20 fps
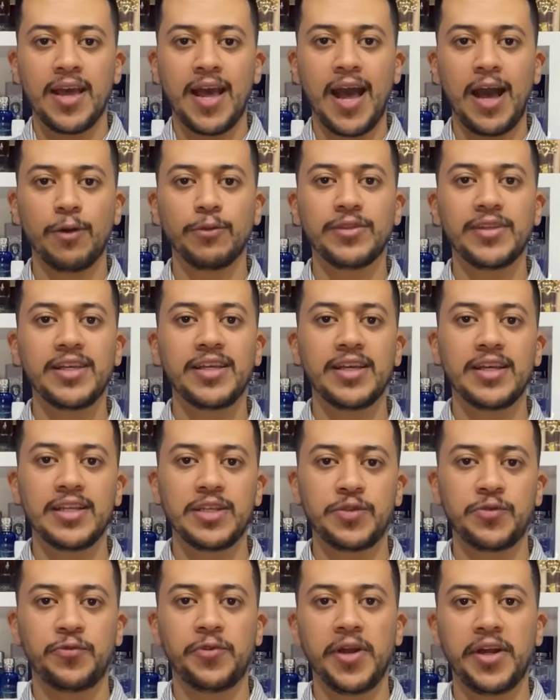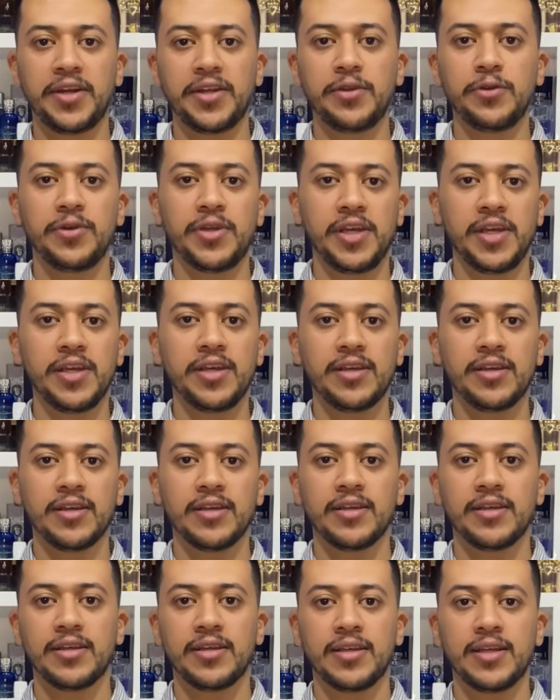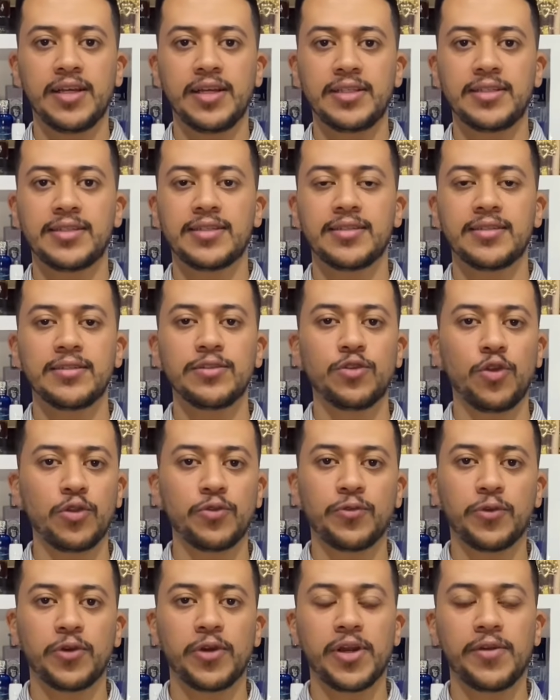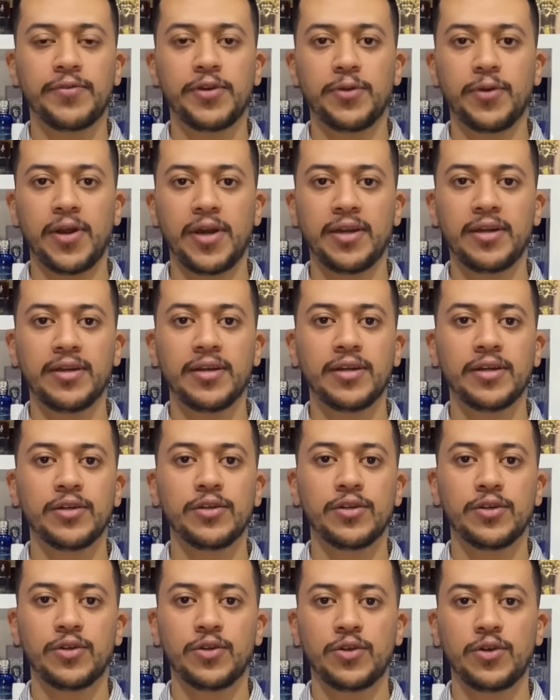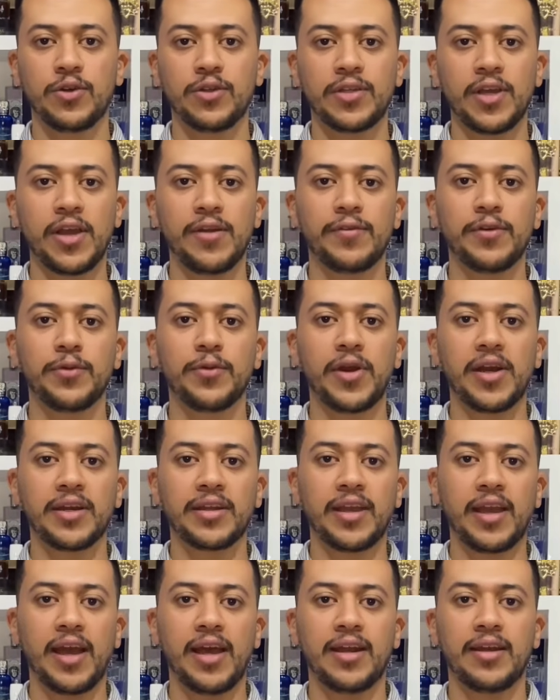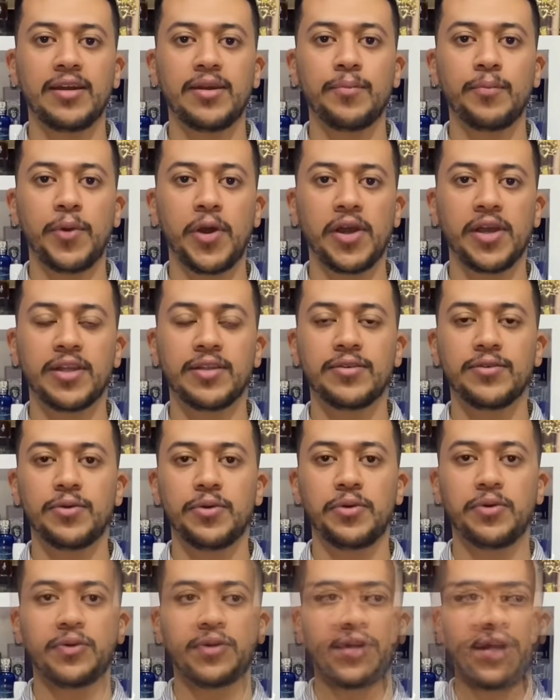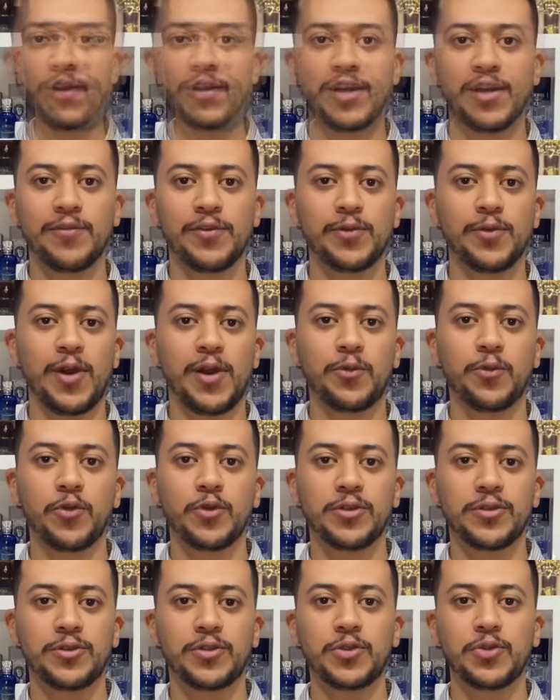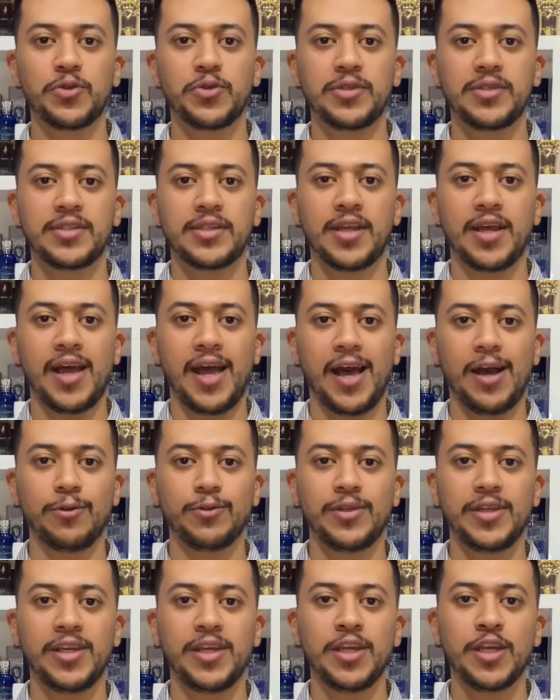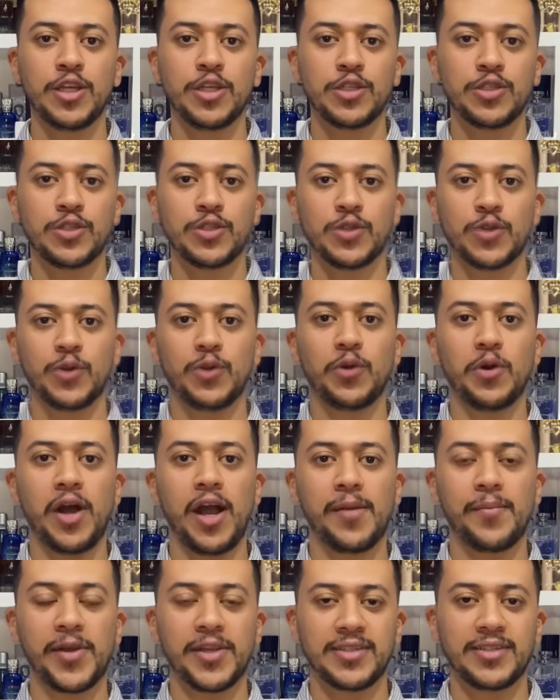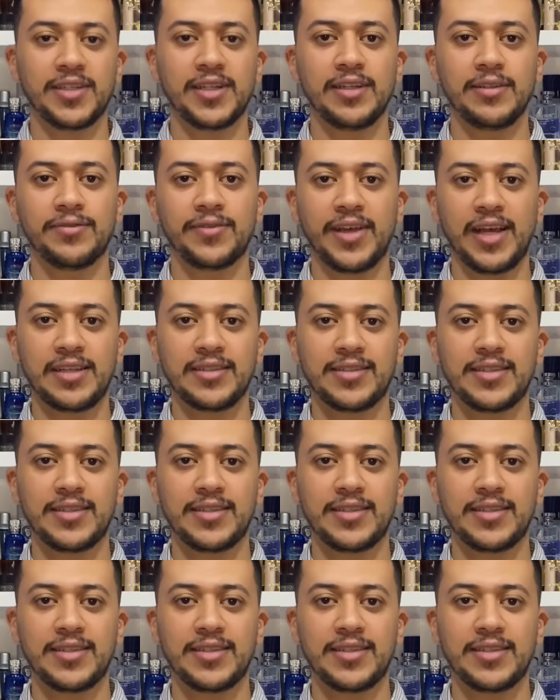Audi is very unique. It's not for everyone. Not everyone can buy it, or not everyone would choose Audi. So I myself can